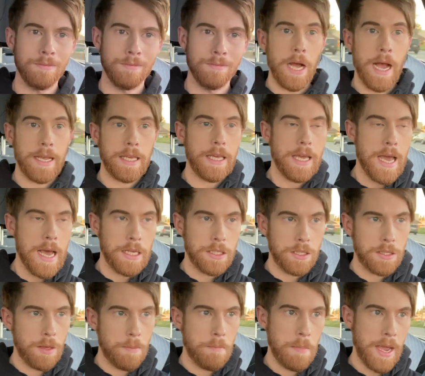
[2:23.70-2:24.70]
I guess
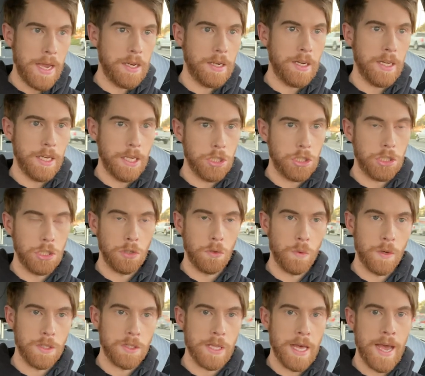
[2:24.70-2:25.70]
the main issue
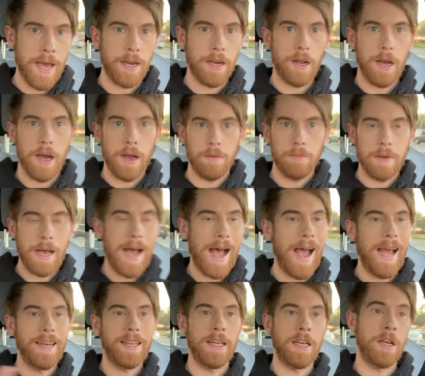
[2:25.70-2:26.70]
was that
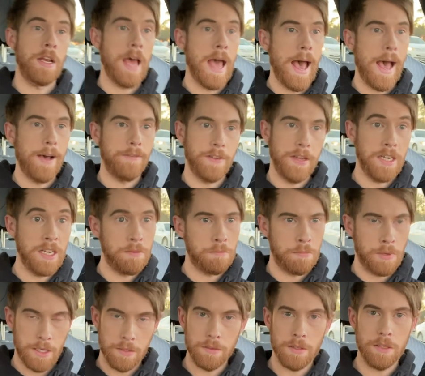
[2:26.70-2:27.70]
I didn't have any
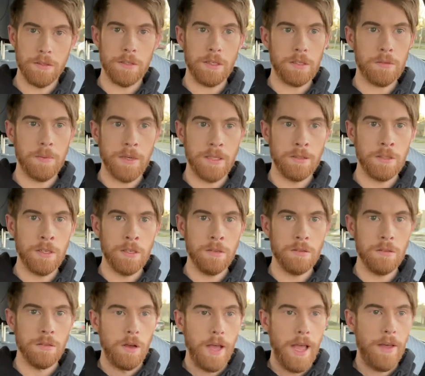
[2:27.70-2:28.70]
business
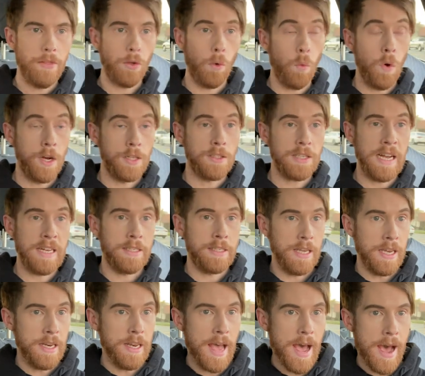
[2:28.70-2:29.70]
expenses, and the ones I
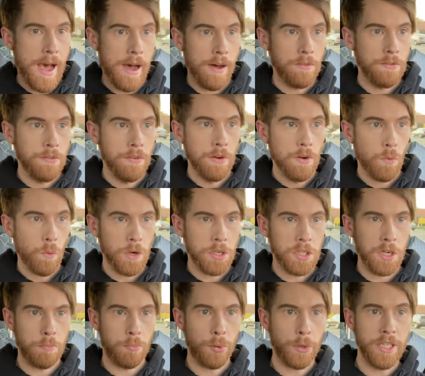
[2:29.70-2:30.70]
did have were
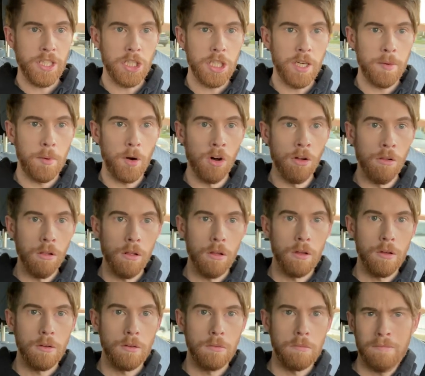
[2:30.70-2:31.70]
depreciable,
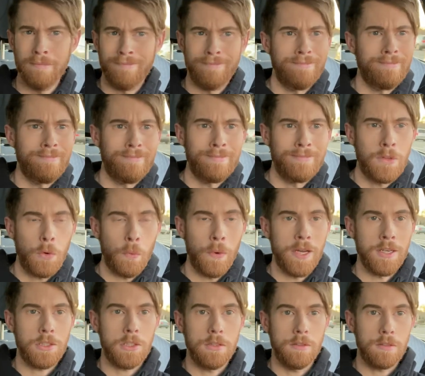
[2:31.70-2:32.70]

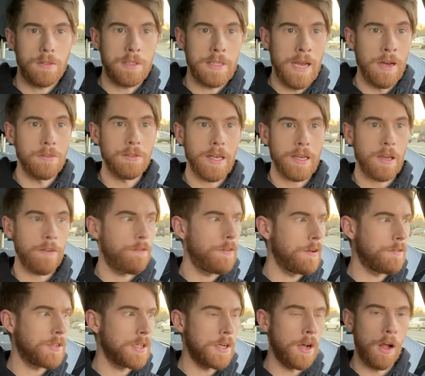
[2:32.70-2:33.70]
which sounds like a
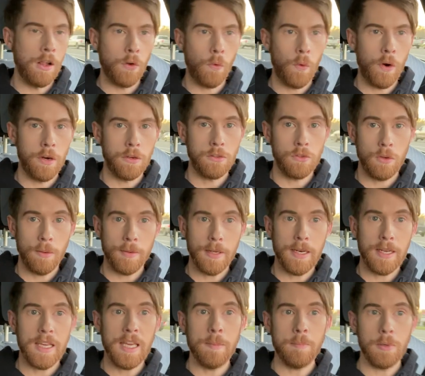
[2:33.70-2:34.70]
$50 word, so I'm
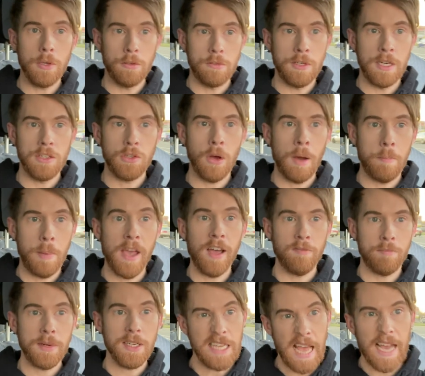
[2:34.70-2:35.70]
gonna keep using it till I pay off
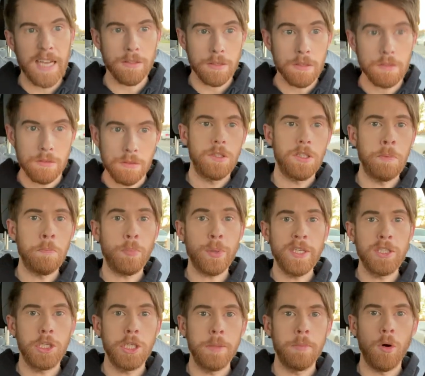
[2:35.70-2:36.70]
my taxes.
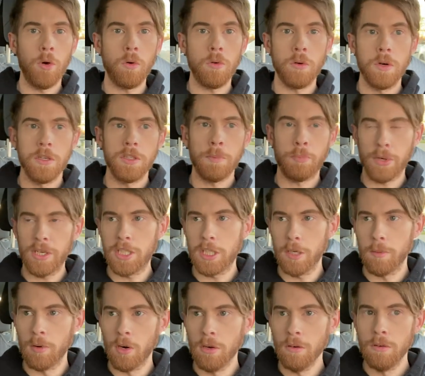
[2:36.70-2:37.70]
Depreciable.
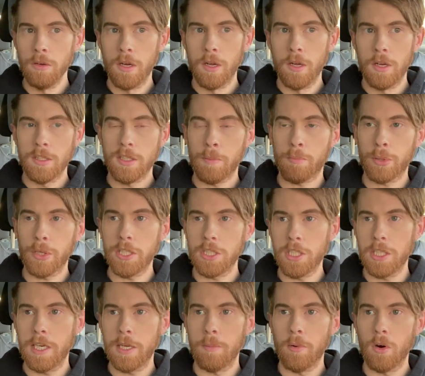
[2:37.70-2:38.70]
Depreciable?
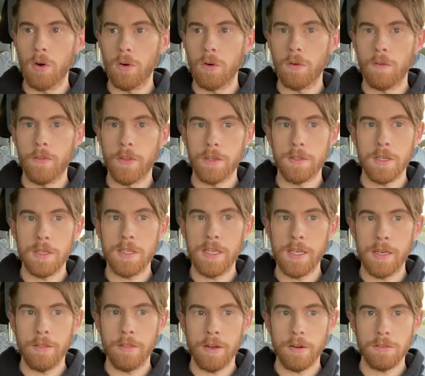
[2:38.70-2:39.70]
Depreciable. There's a D
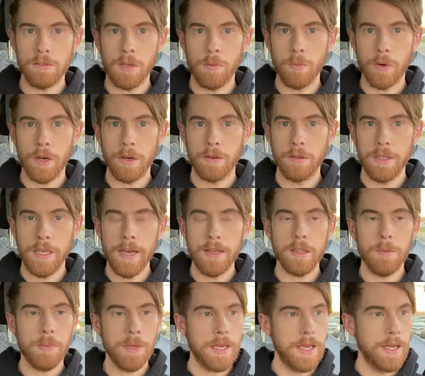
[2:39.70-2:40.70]
in there somewhere. Yeah, at
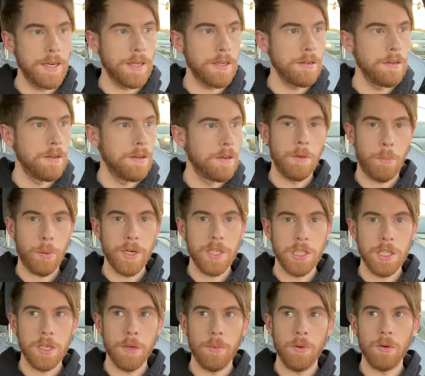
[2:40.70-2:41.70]
the beginning.
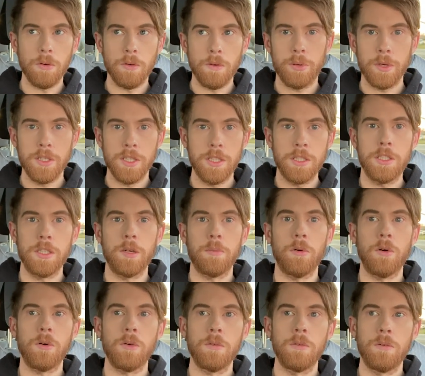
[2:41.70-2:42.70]
Depreciable.
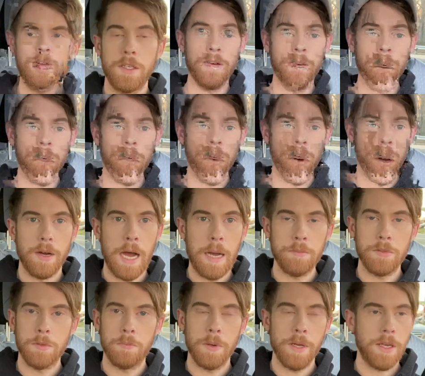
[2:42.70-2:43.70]
Predeciable. I'm
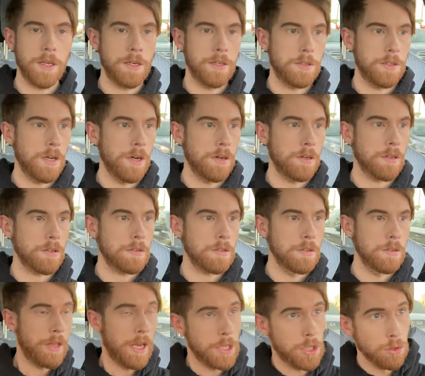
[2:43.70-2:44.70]
speaking in tongues.
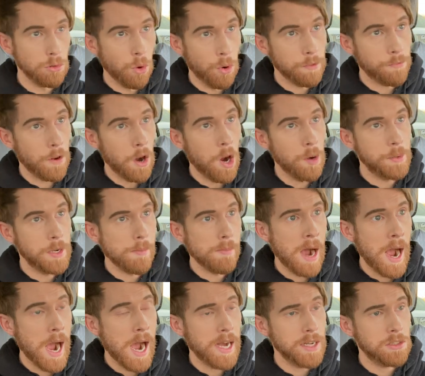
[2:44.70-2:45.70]
Thank you, Lord, for opening my
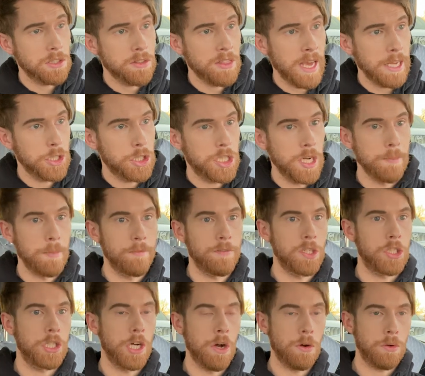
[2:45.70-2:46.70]
eyes to that gem of a
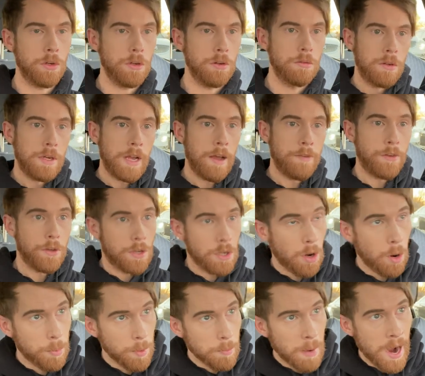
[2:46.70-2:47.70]
joke. Now, if you could
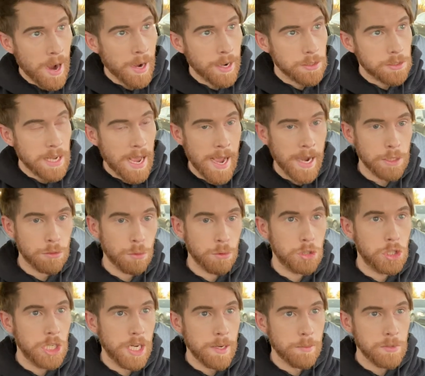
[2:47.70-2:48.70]
open my eyes to actual
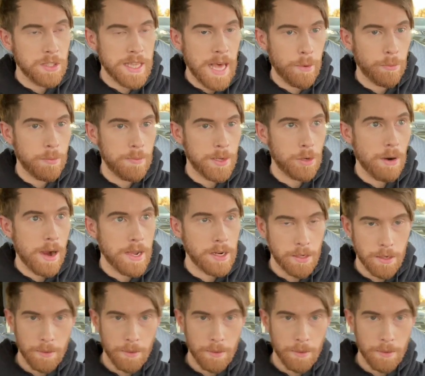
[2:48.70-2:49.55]
gems, that would be great.